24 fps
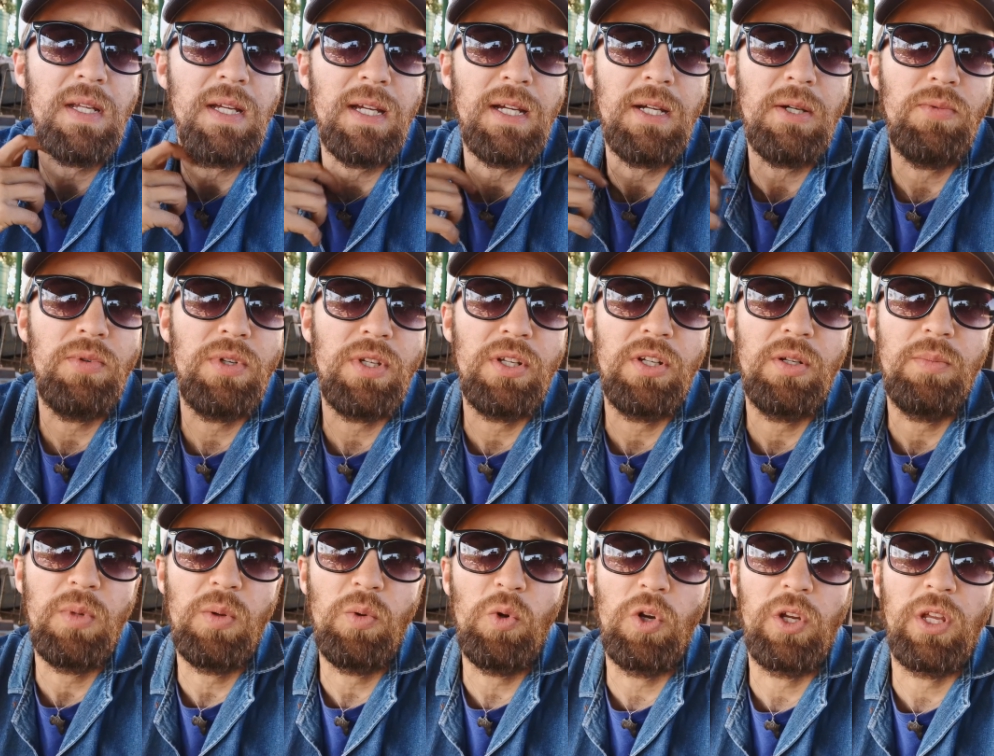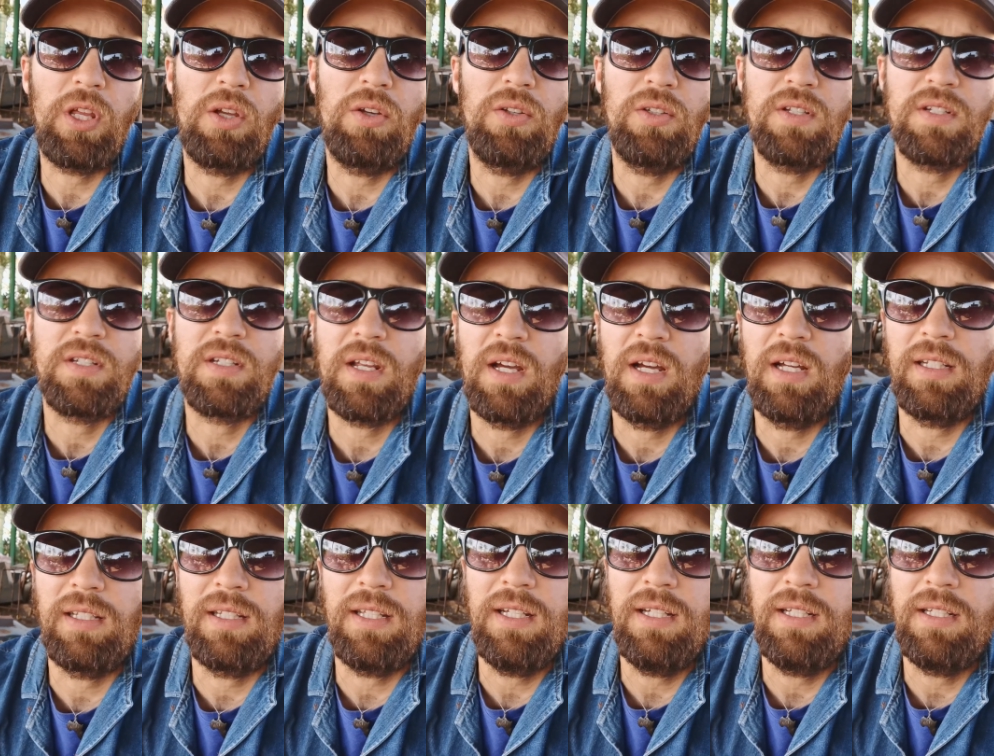uh, we're going to be working on this guy
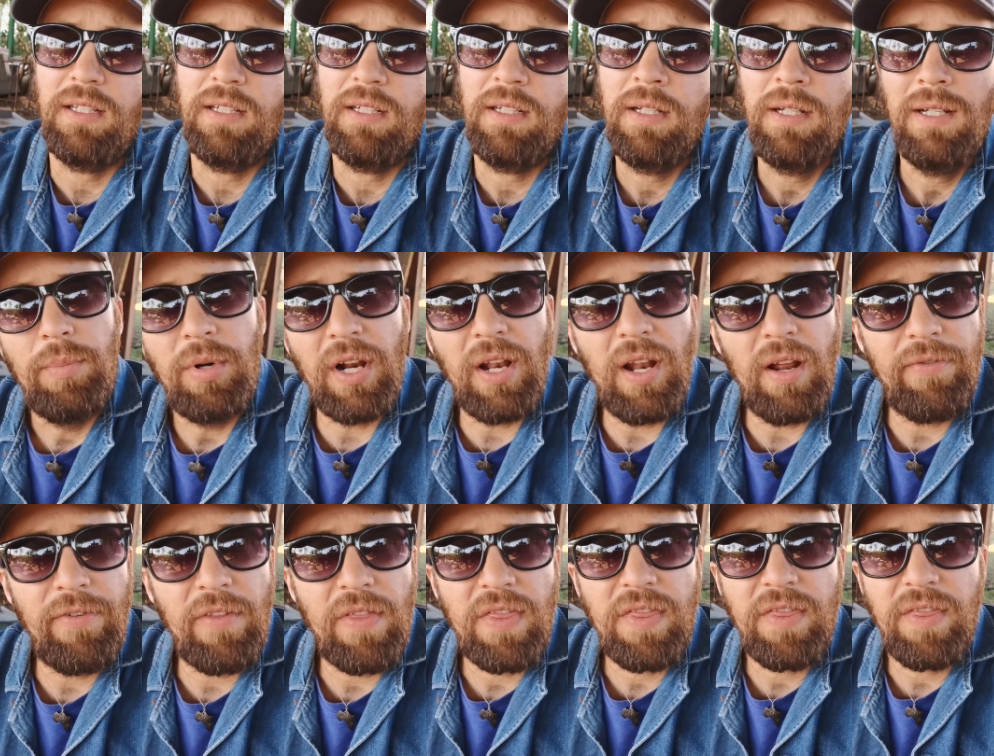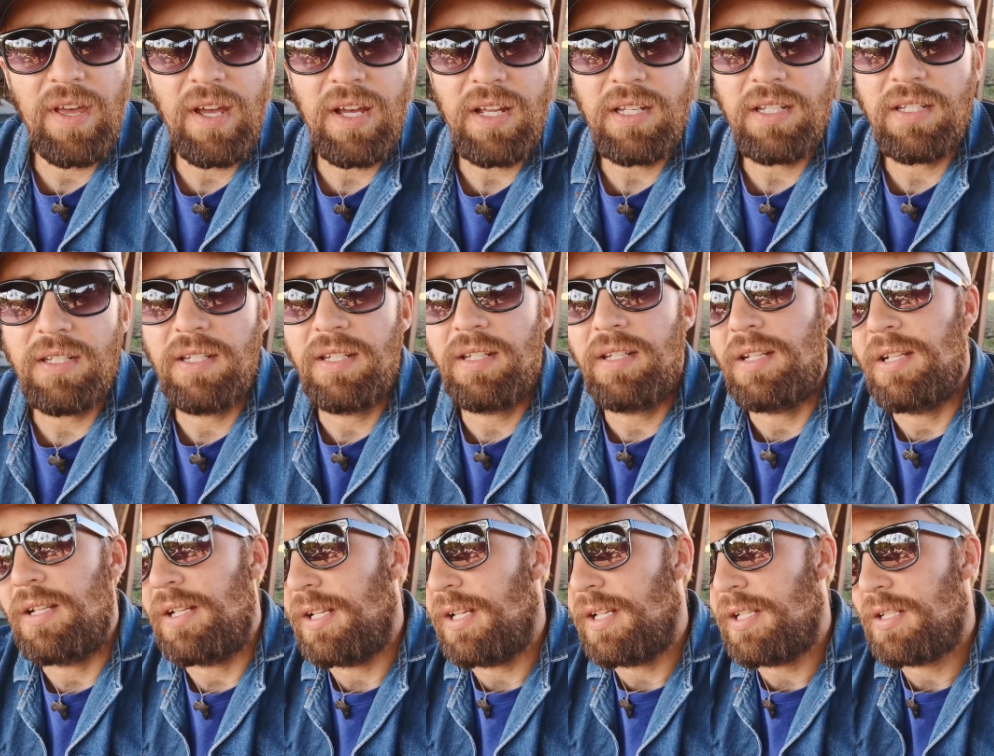again. But enough of that,
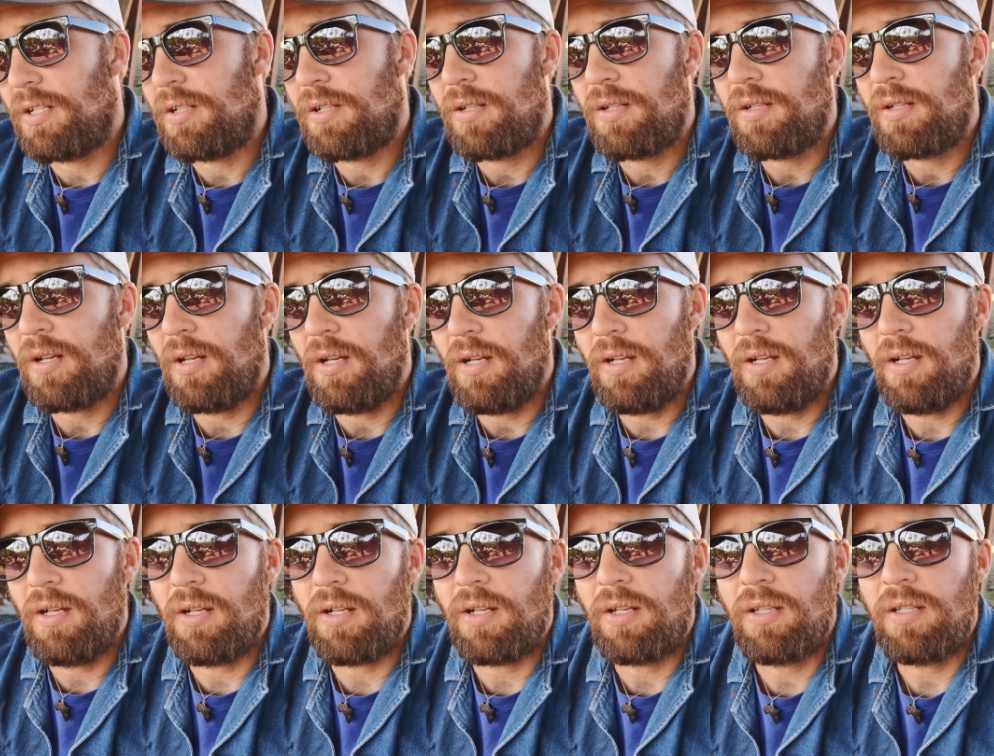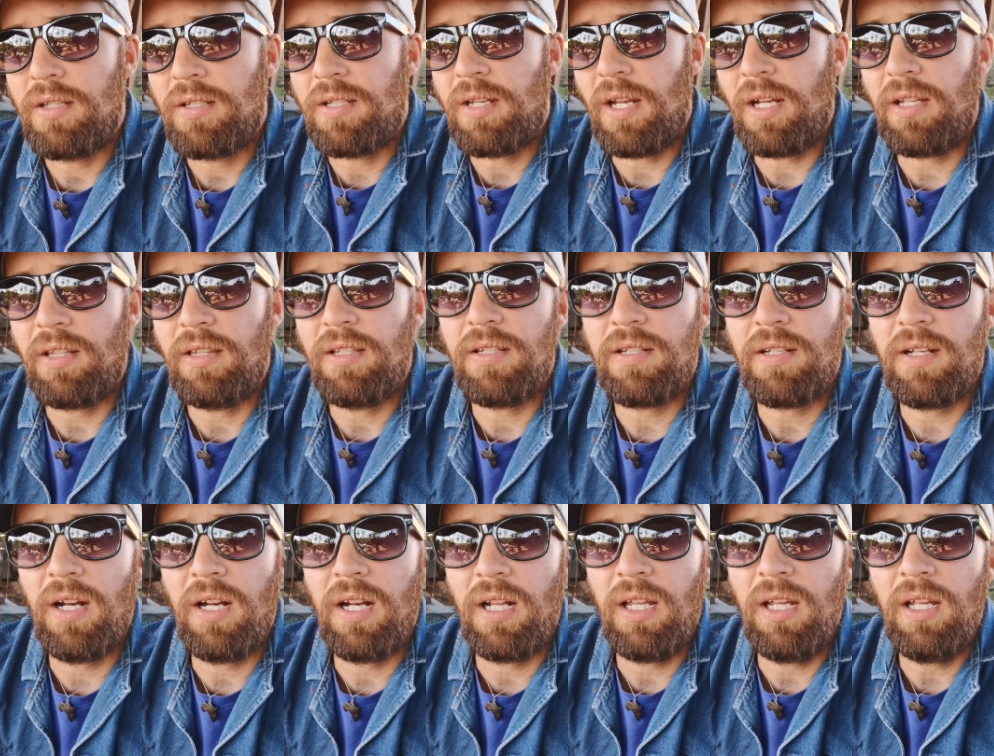let's uh, tack this
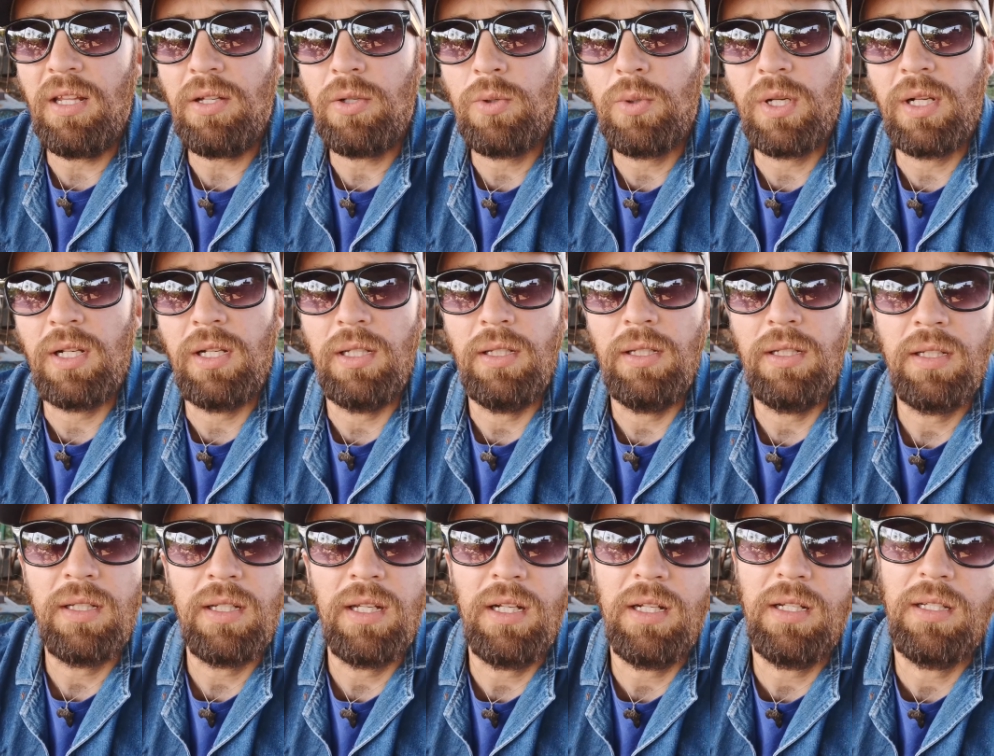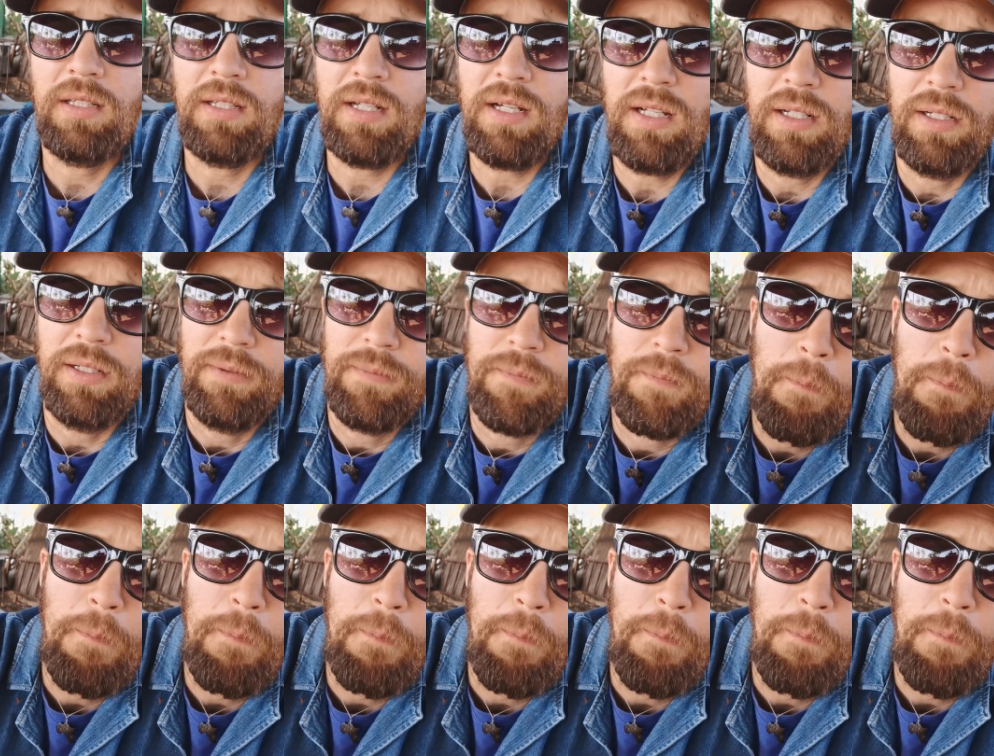got together quickly, get it done.